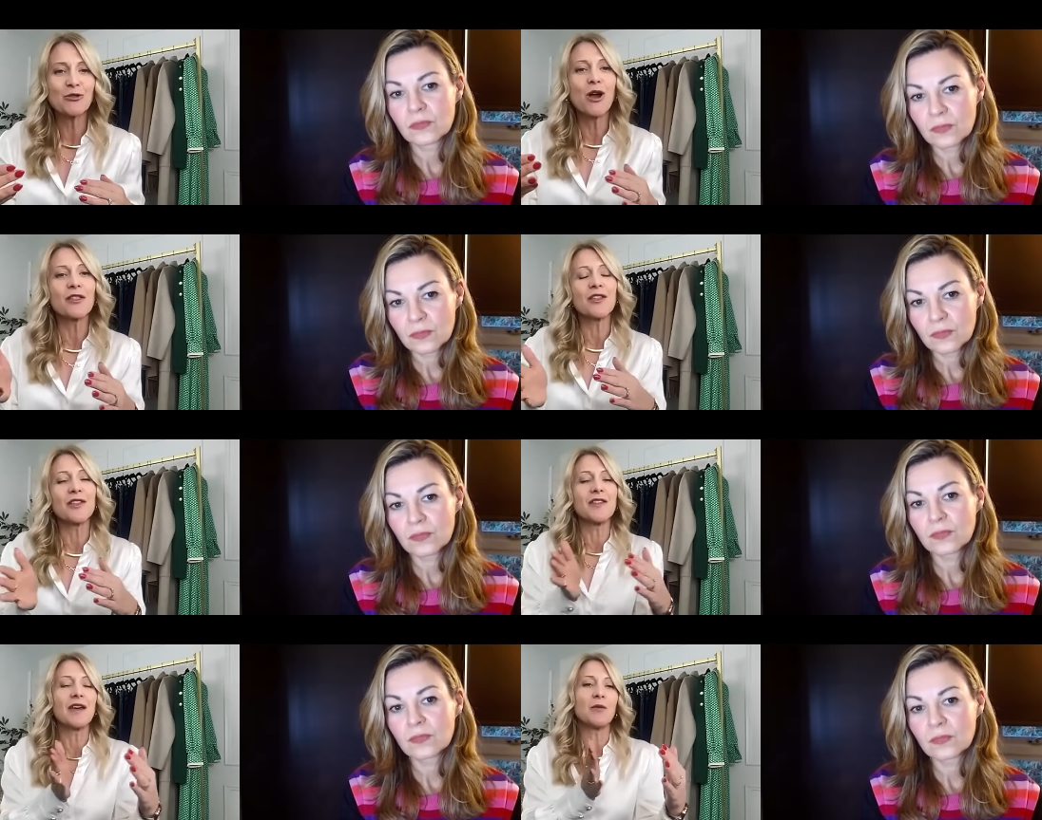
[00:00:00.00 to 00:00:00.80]
Speaker 1: rather
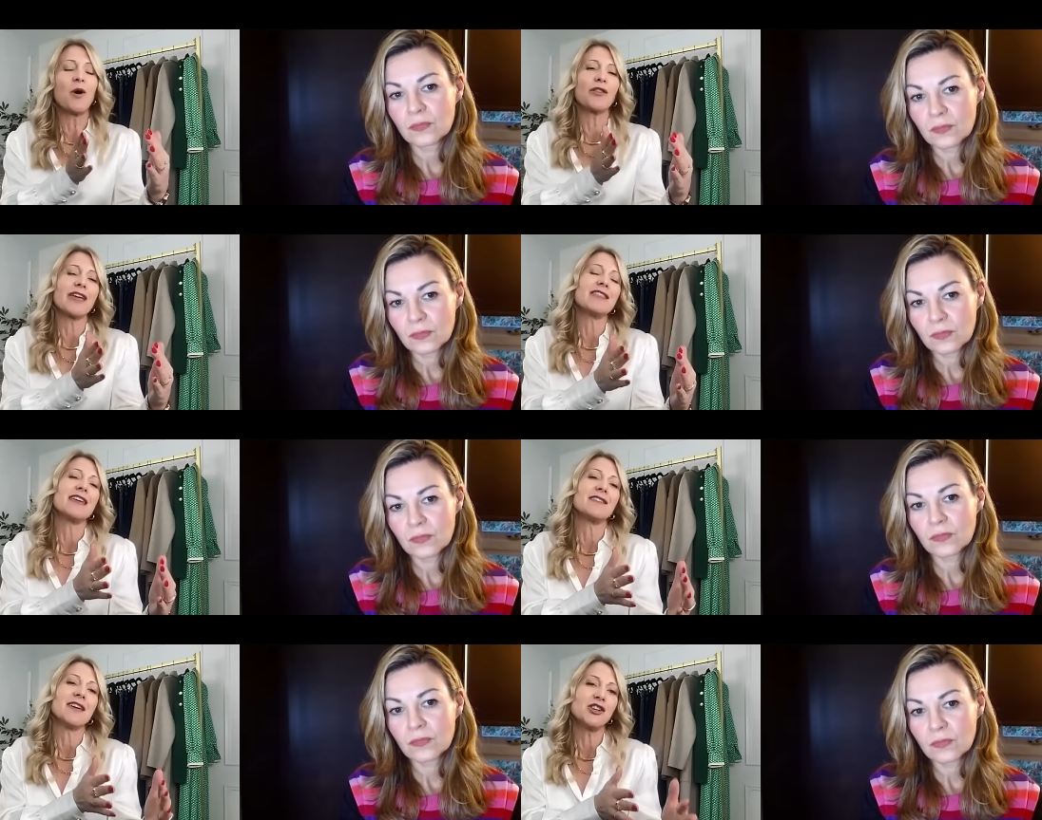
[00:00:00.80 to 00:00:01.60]
than what they
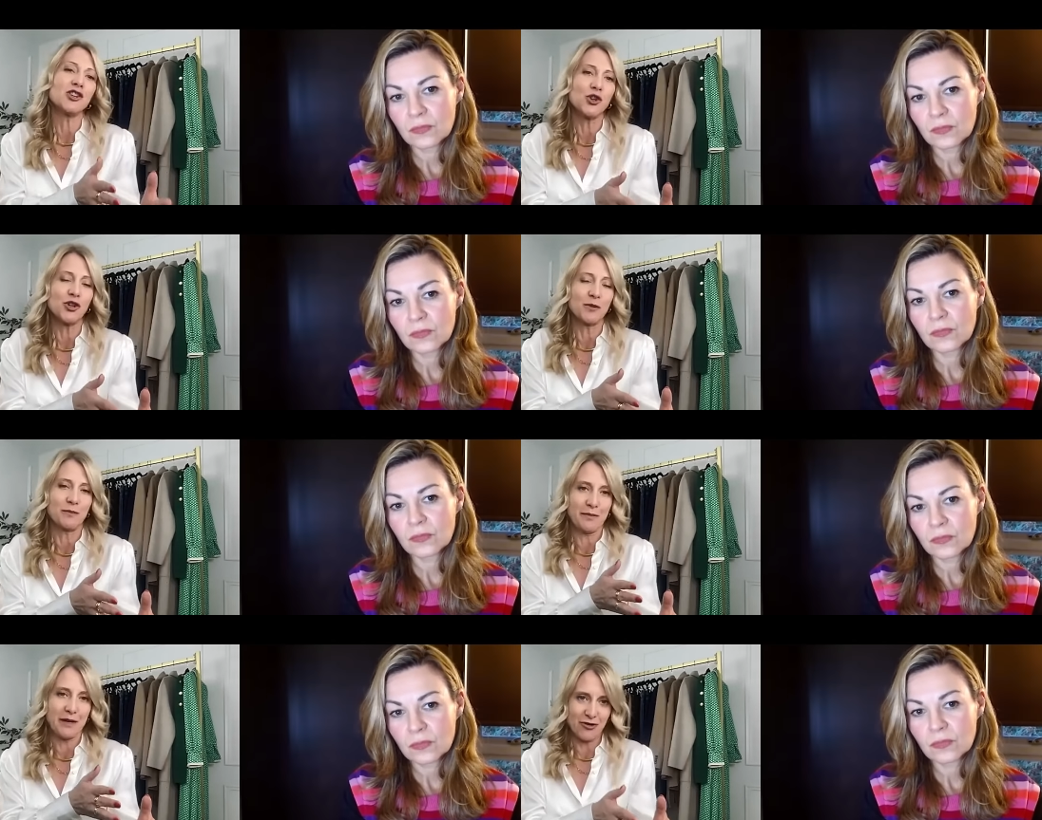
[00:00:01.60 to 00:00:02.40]
think they
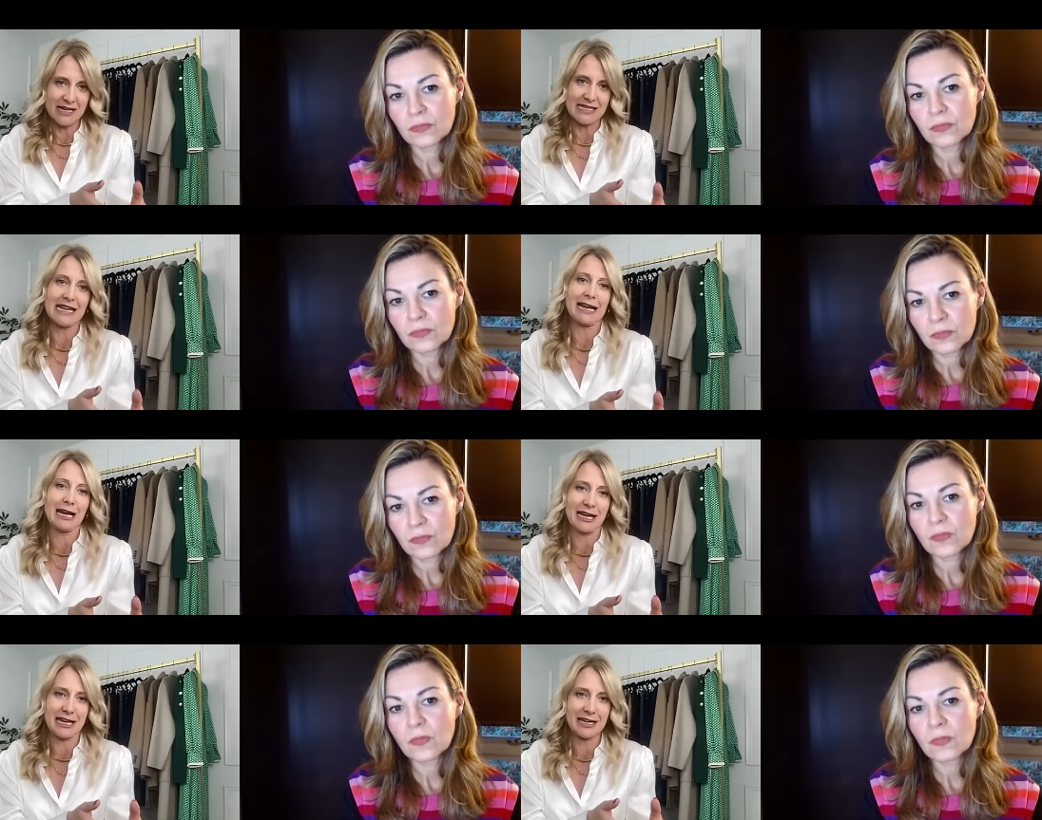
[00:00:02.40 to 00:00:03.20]
should be dressing
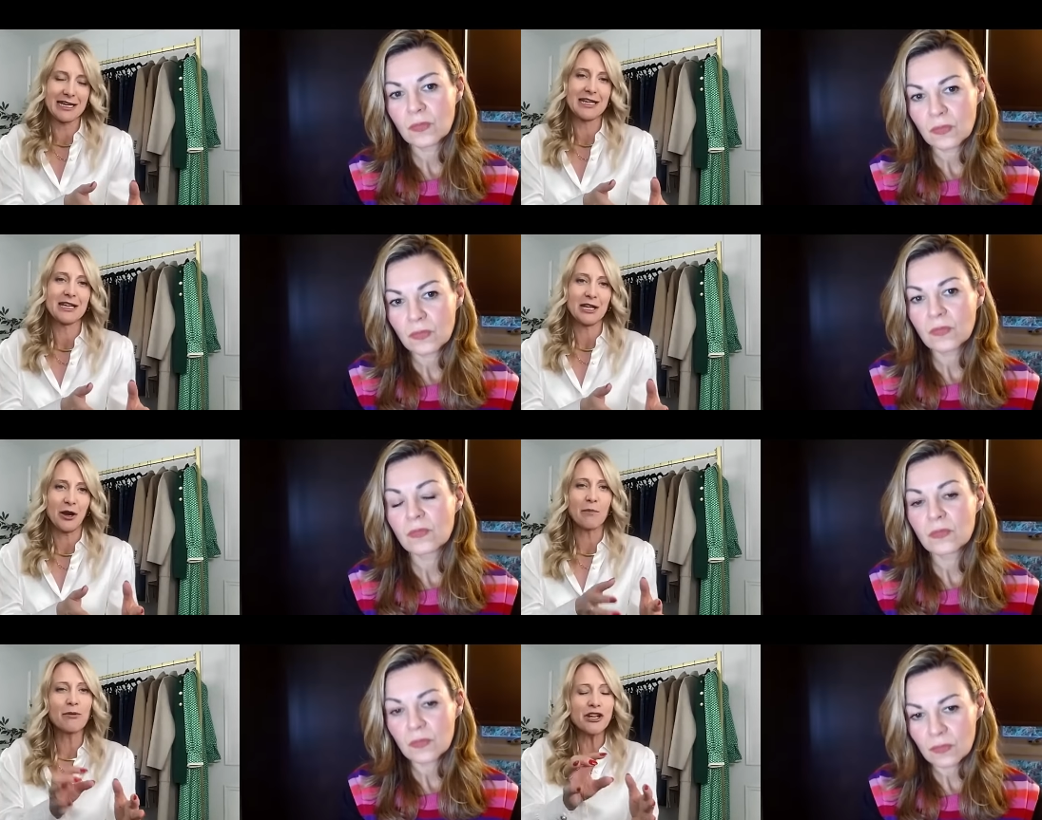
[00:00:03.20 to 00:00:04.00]
like
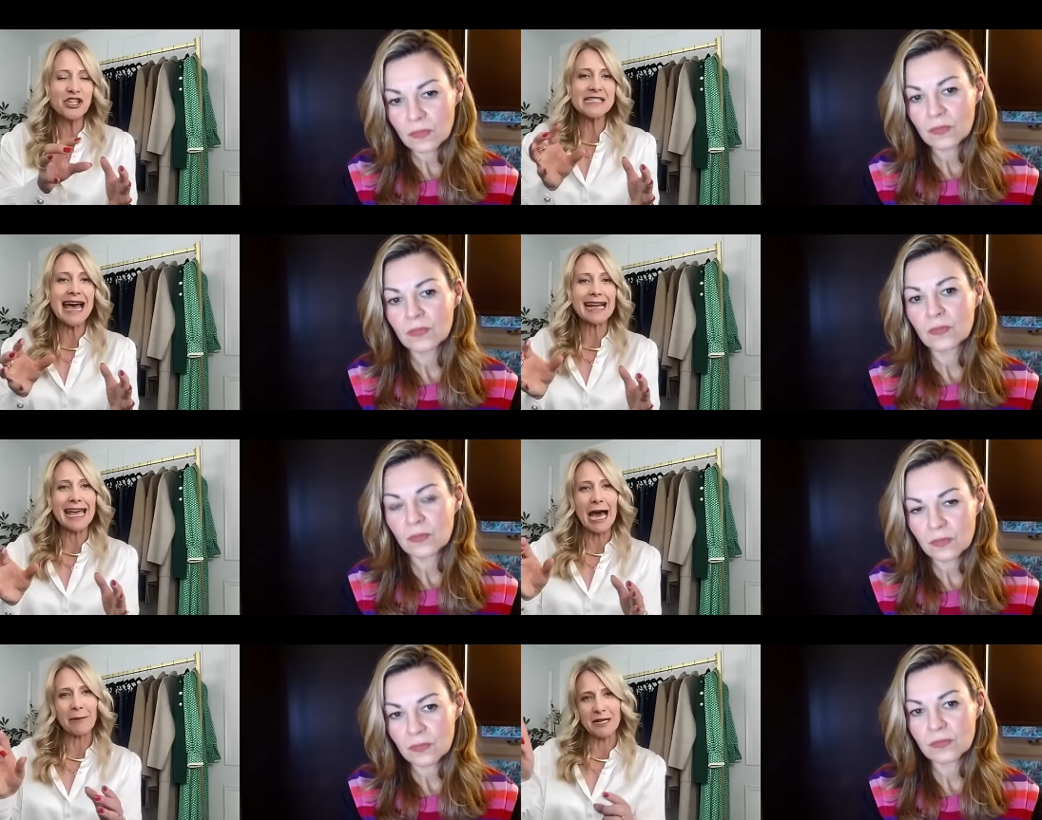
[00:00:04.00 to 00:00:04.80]
you know it bridges that
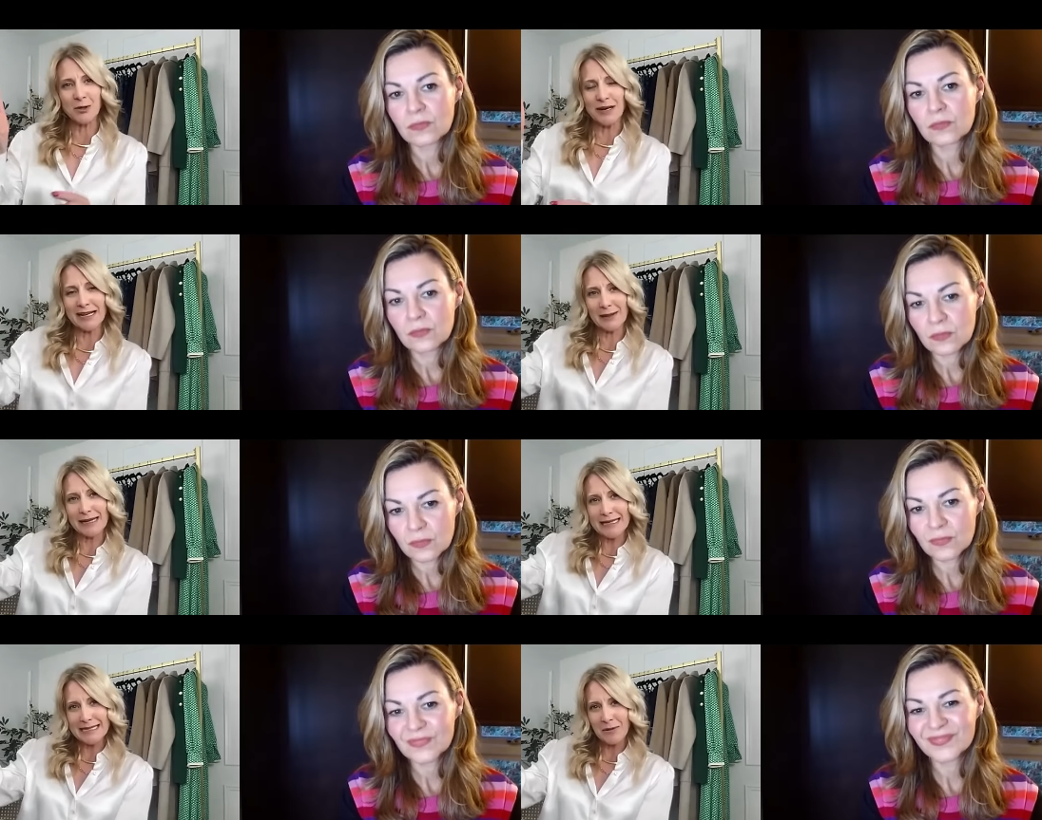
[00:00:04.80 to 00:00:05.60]
gap between oh,
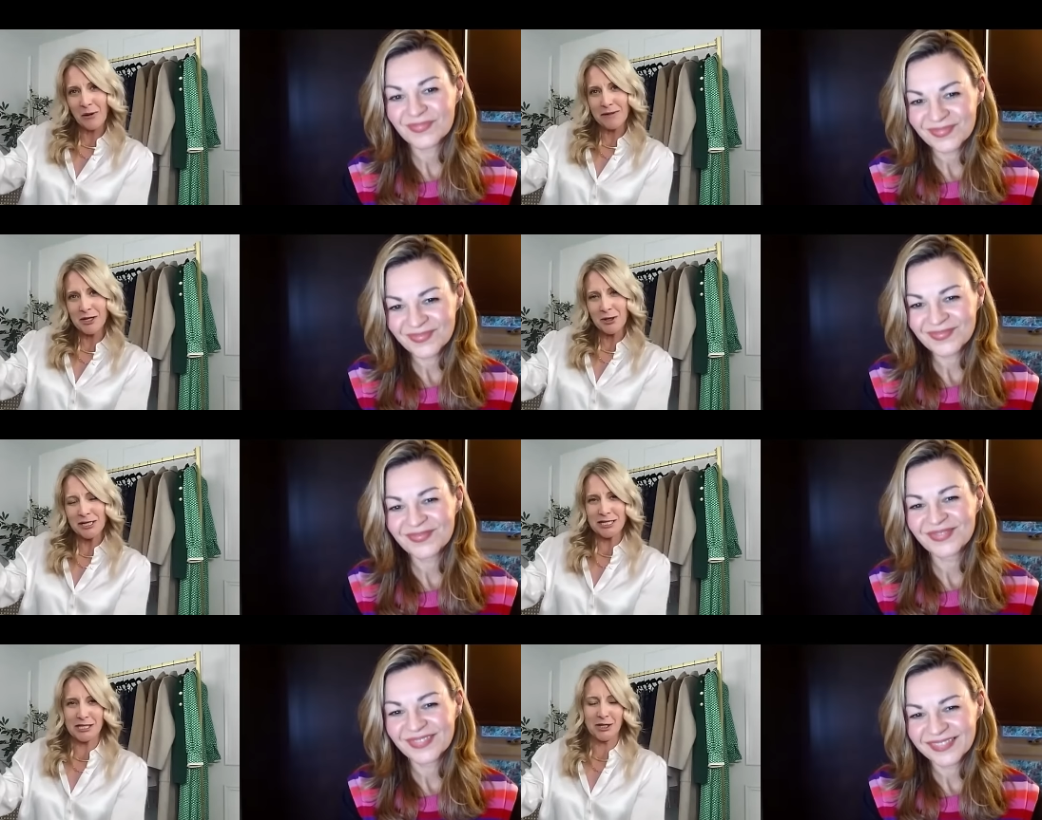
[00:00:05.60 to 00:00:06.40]
i can see what
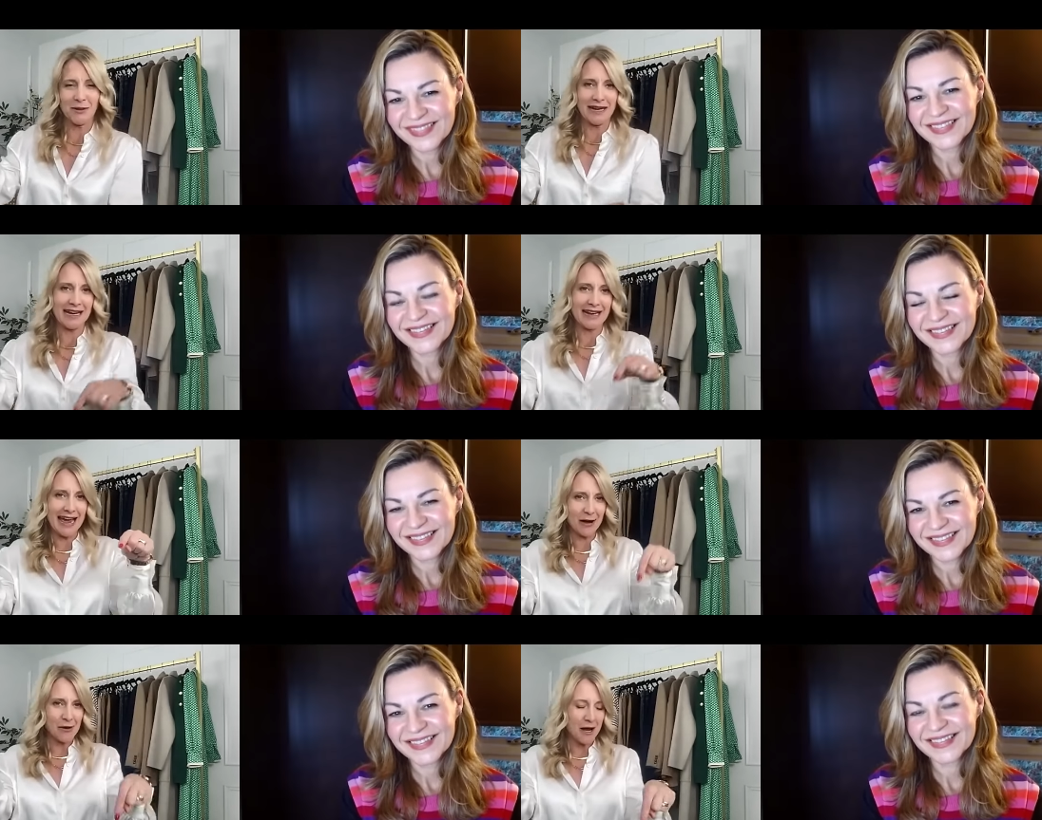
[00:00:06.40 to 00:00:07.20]
madonna's doing and
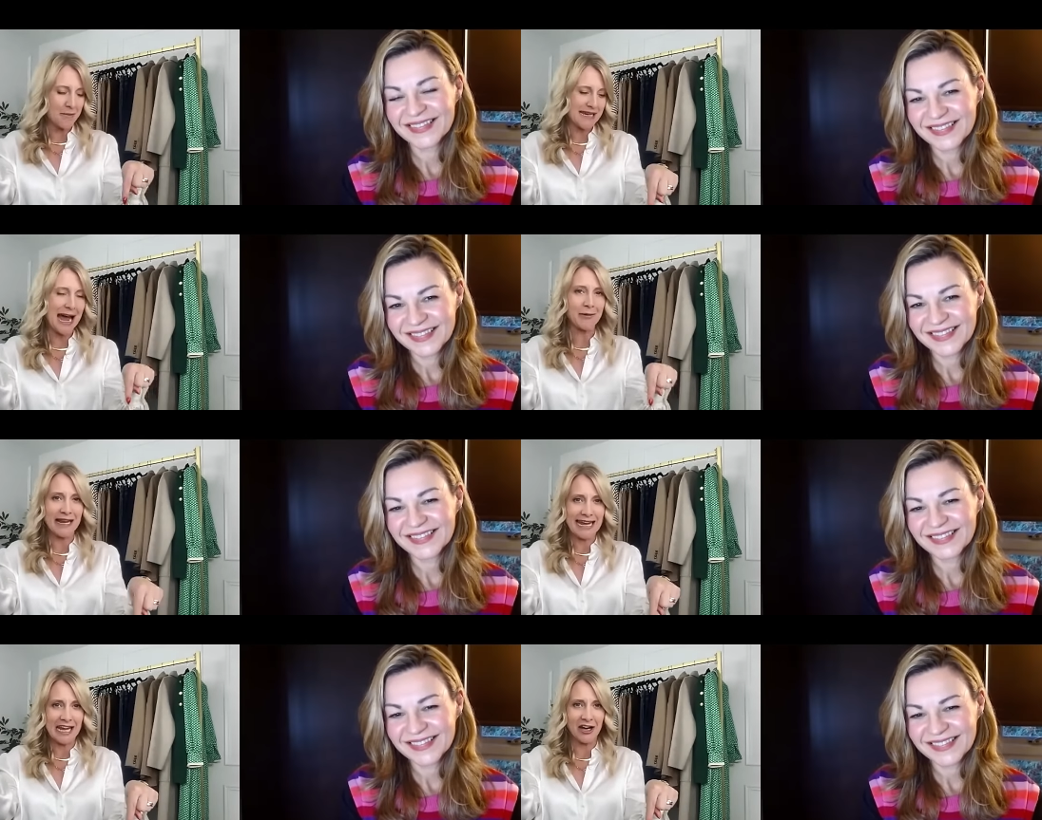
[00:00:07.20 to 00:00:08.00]
now i'm
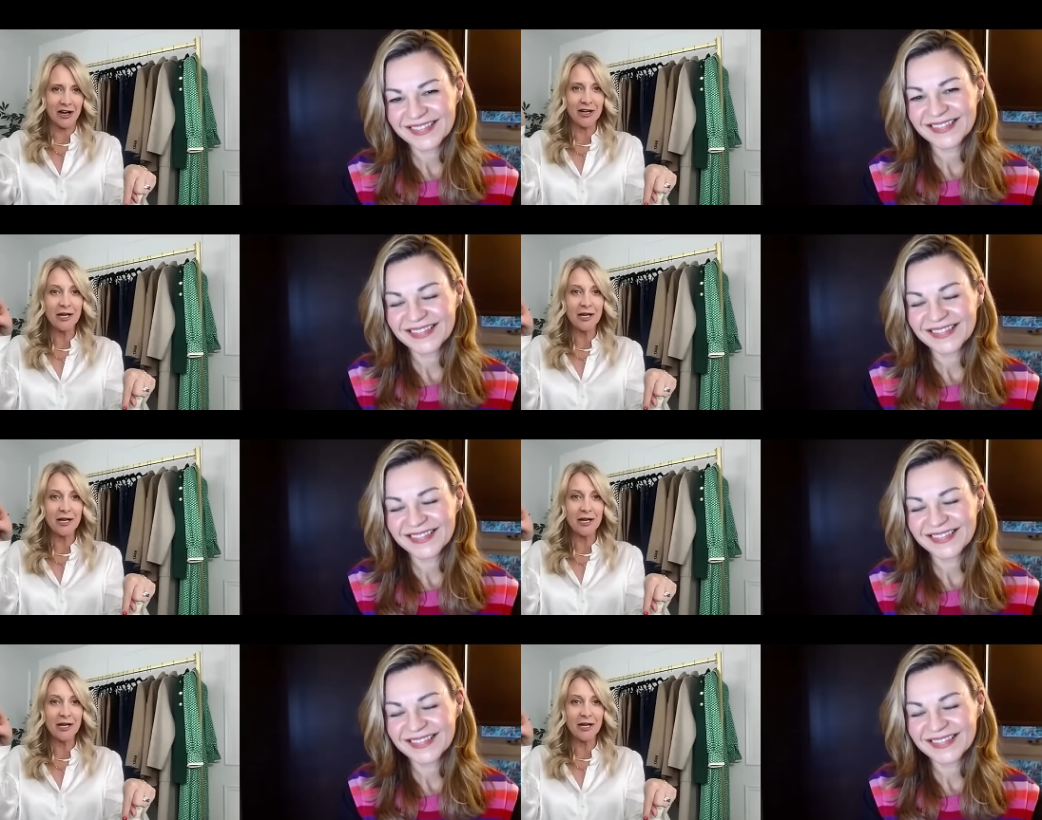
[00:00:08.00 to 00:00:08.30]
down here